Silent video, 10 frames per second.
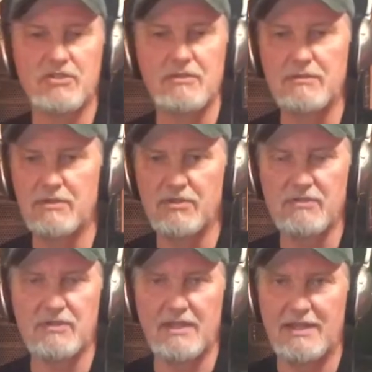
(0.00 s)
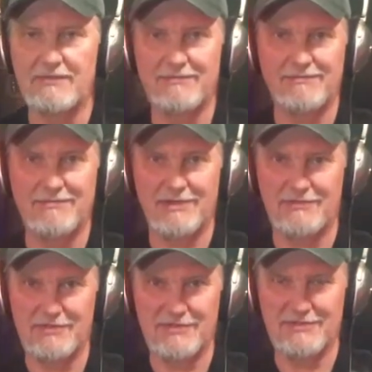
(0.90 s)
tuners used to have
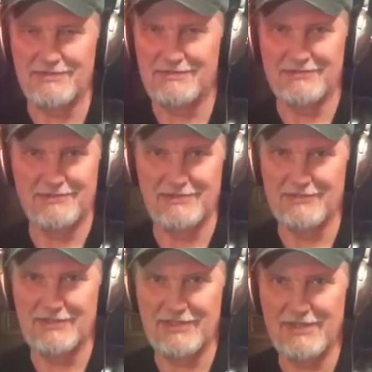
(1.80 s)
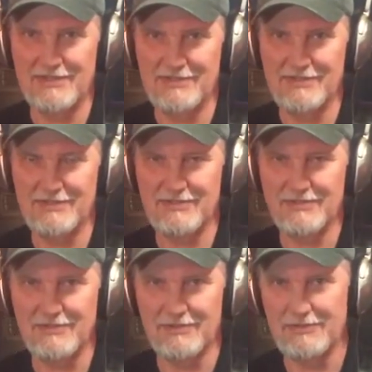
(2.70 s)
covers over the gears,
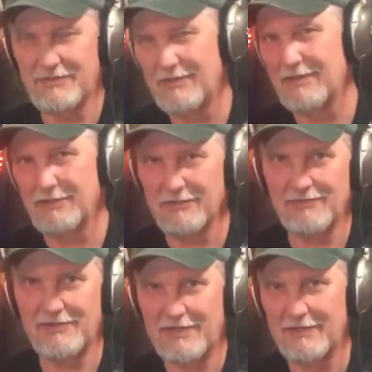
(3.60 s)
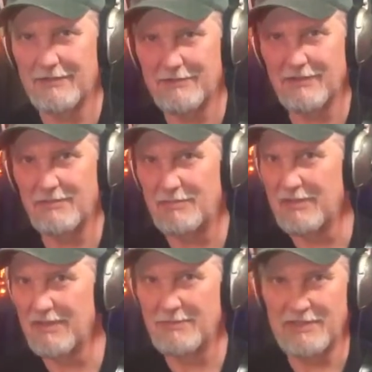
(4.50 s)
so they're trying to go for that look.
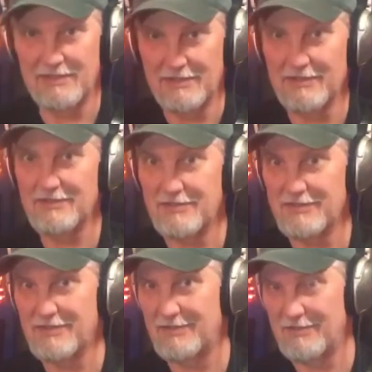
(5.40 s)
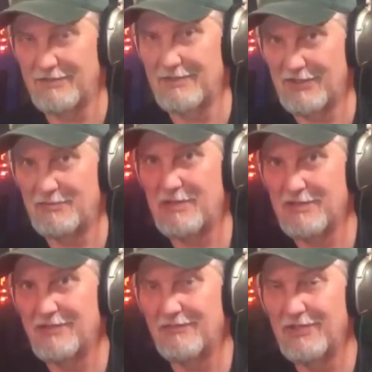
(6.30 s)
But I mean, unless it's an
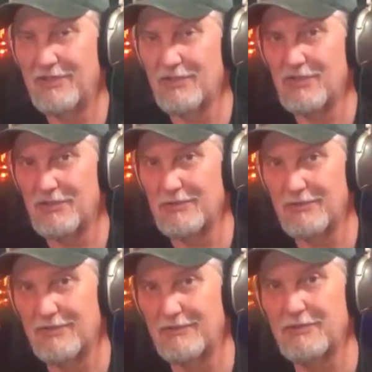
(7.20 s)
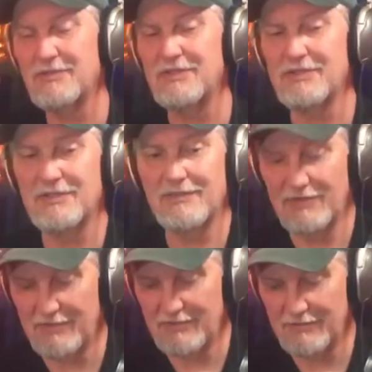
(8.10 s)
expensive vintage tuner, if you see a
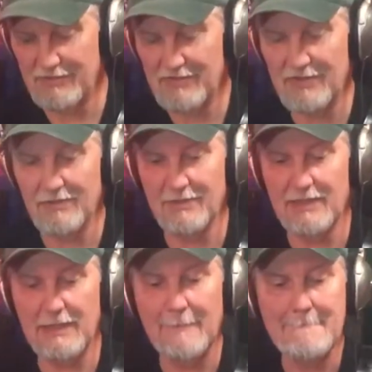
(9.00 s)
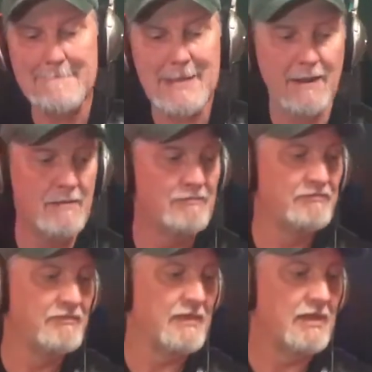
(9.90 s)
covered tuner, stay away.
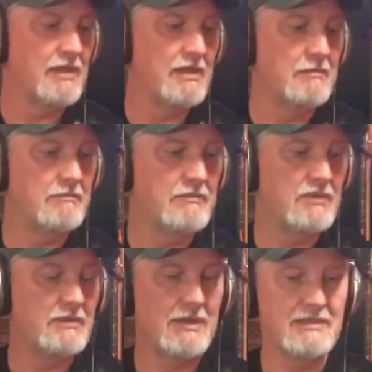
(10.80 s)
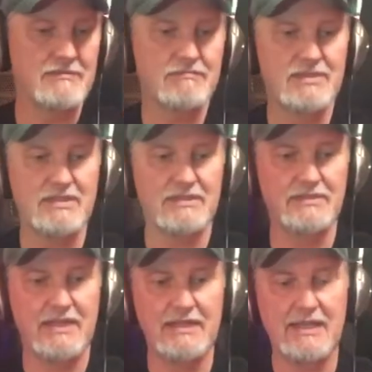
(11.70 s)
You want sealed
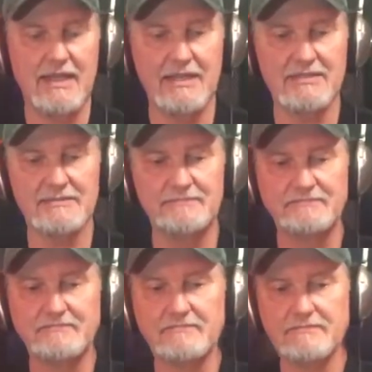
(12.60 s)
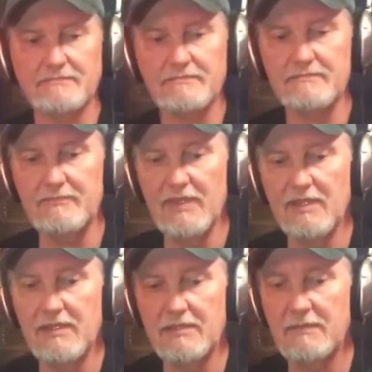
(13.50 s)
die cast.
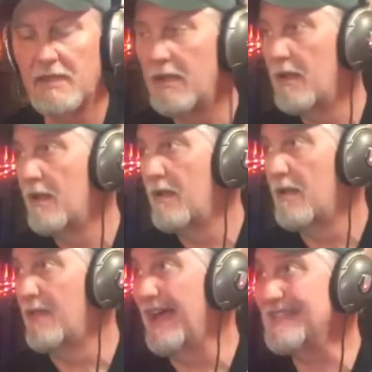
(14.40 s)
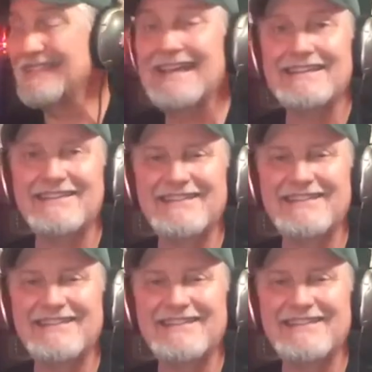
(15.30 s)
That said,